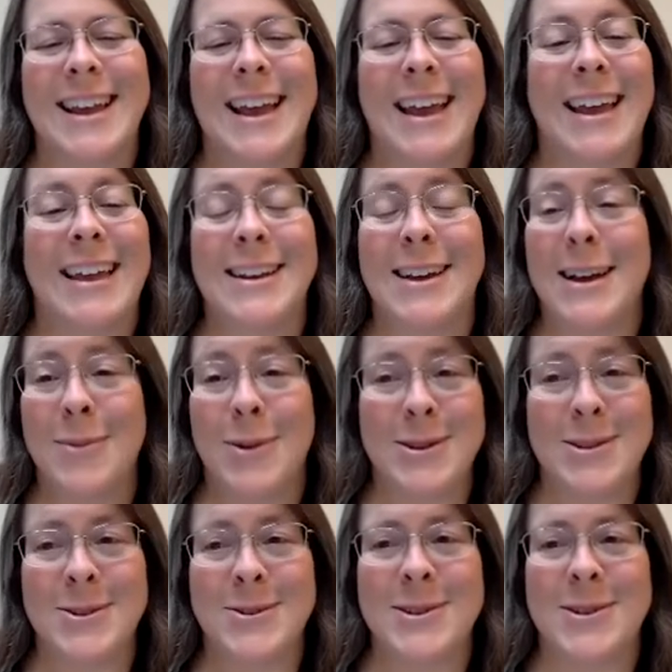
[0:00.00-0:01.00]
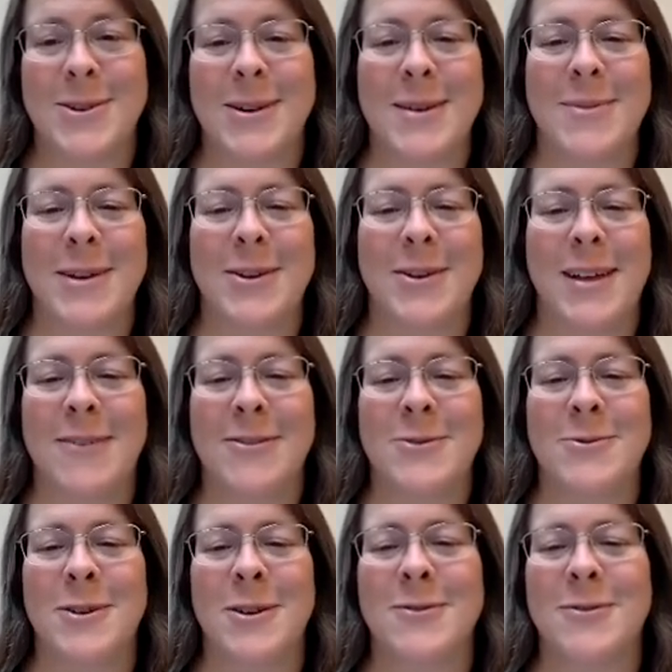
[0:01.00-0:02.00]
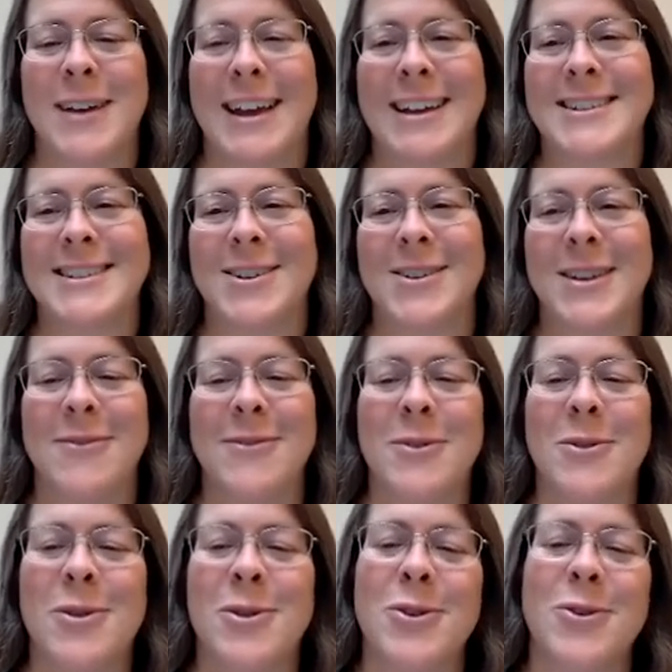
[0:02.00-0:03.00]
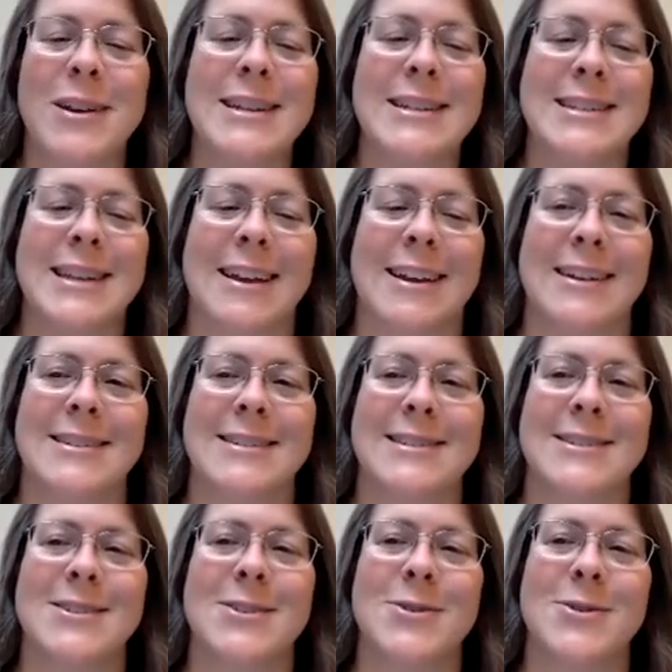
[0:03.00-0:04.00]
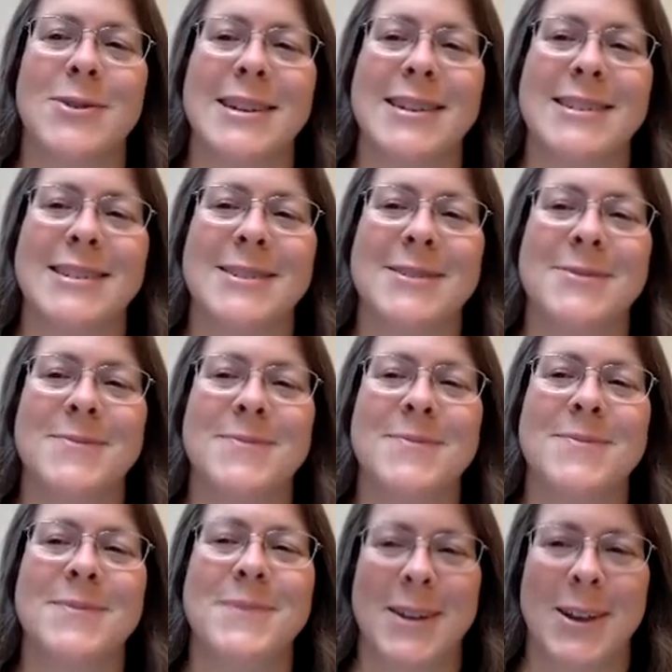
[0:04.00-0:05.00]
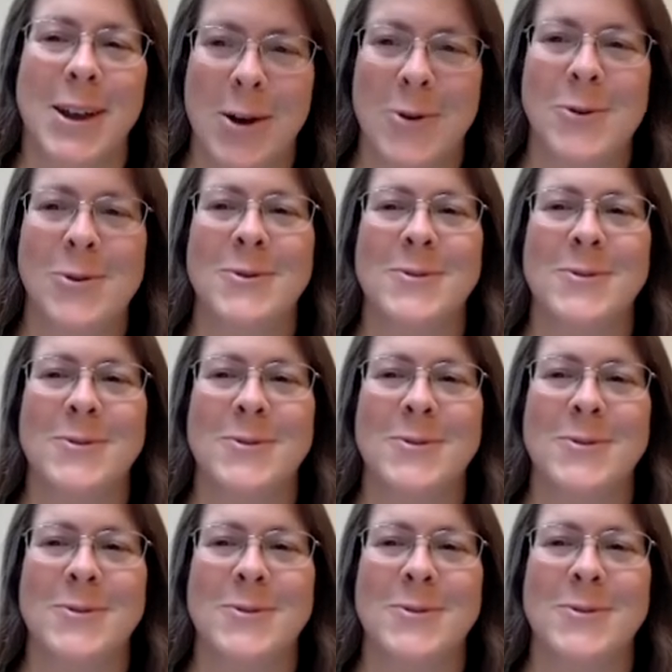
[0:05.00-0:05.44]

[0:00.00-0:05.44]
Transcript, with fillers: And I'm also sorry, but you'll have to work fast. I'll give you 30 seconds to do this. Go.